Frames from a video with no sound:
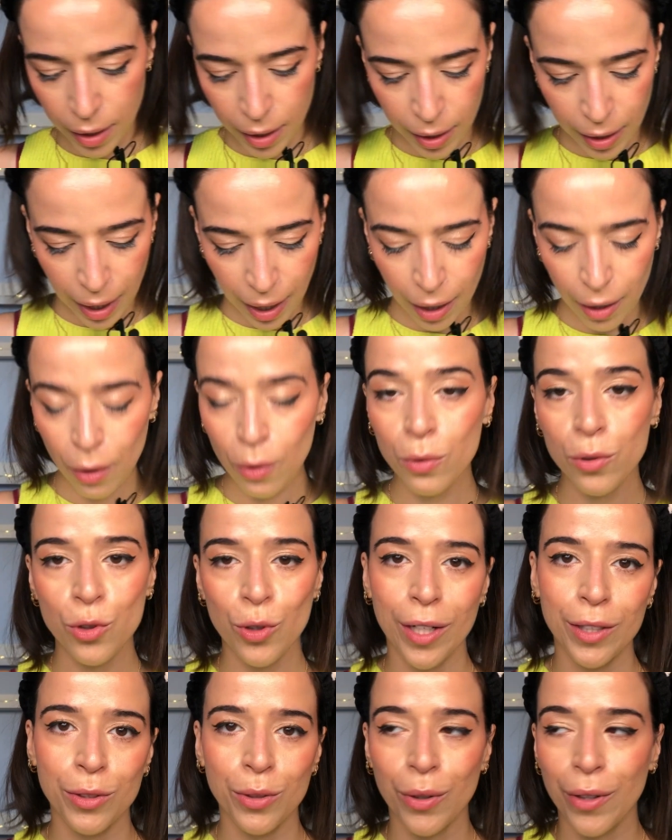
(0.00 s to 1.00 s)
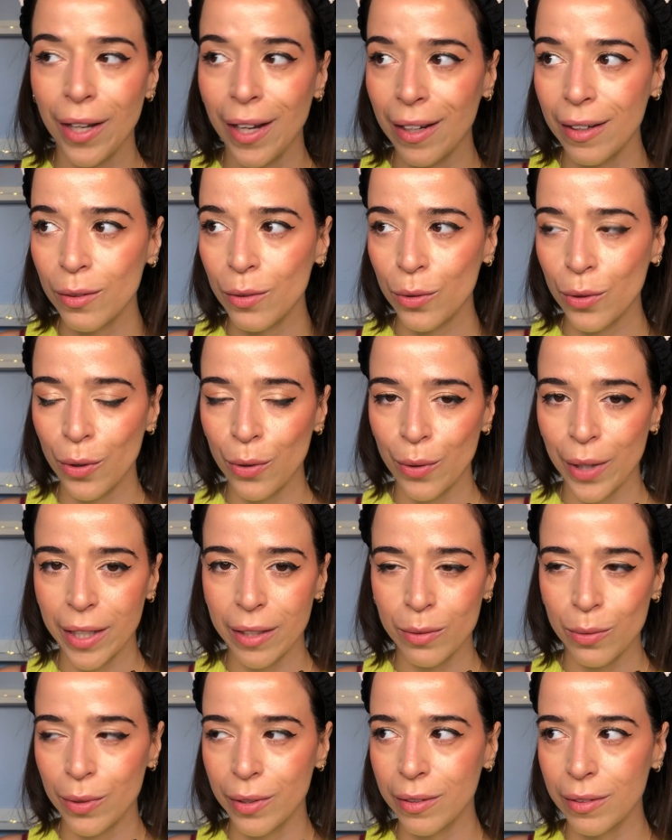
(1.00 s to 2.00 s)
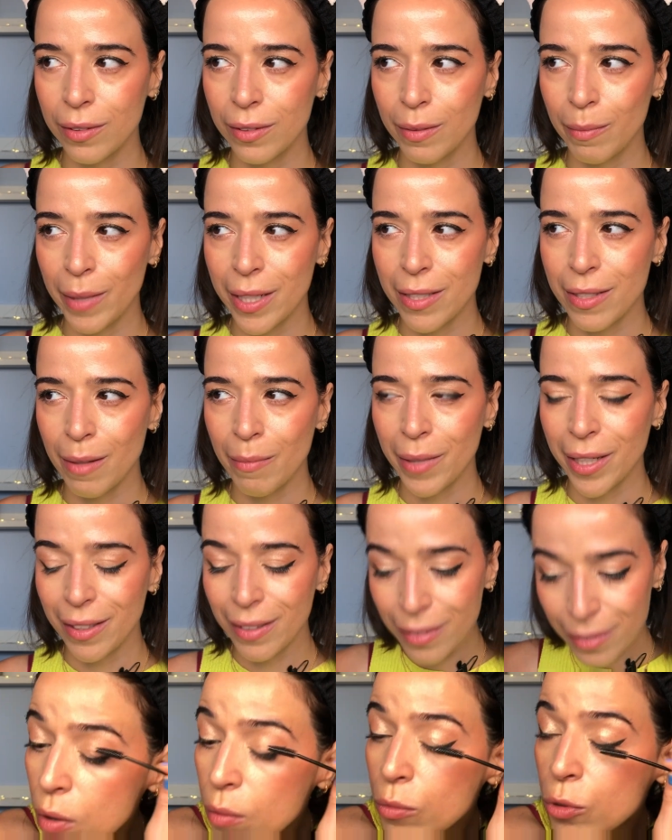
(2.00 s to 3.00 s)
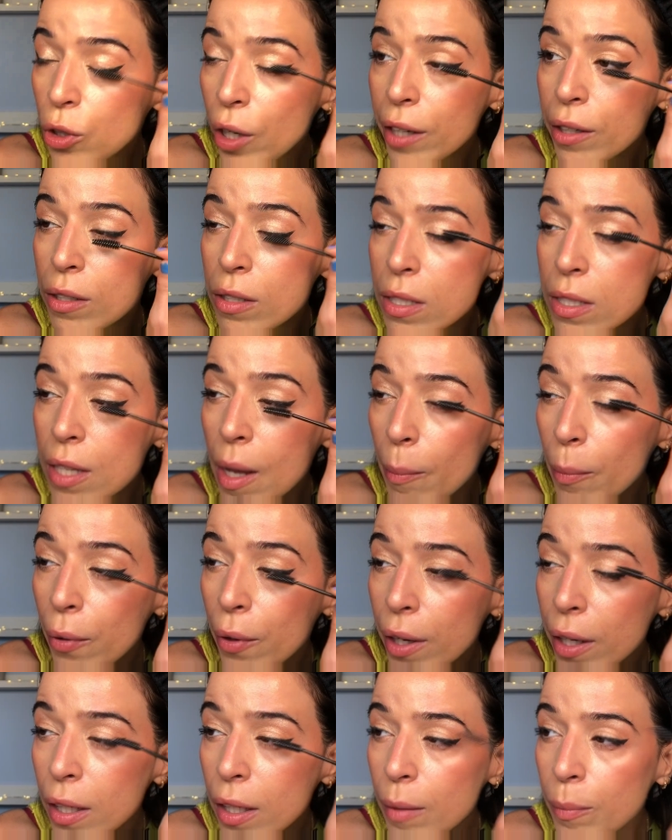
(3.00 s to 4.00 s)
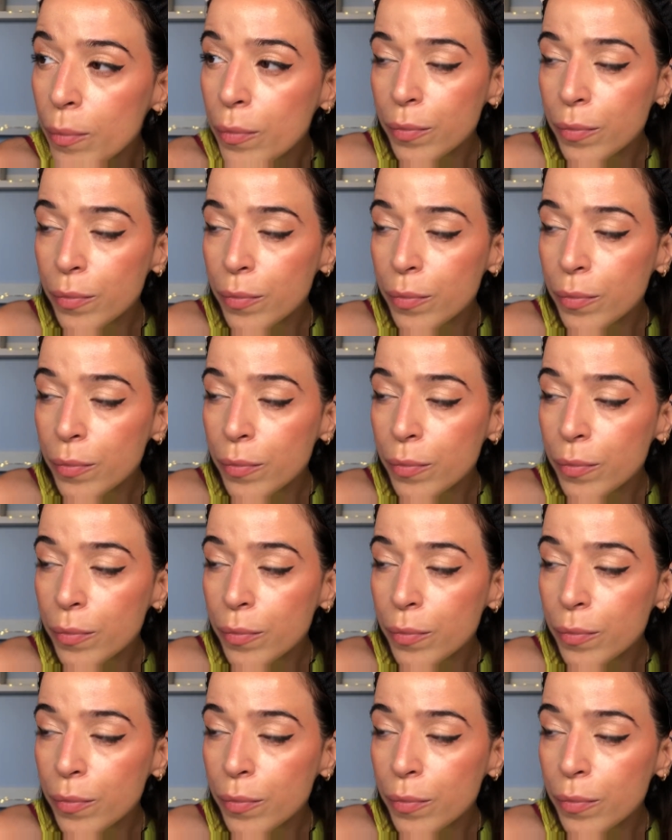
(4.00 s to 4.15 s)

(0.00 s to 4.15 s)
And now I'll try to correct what the mess I made. I'm trying to separate them.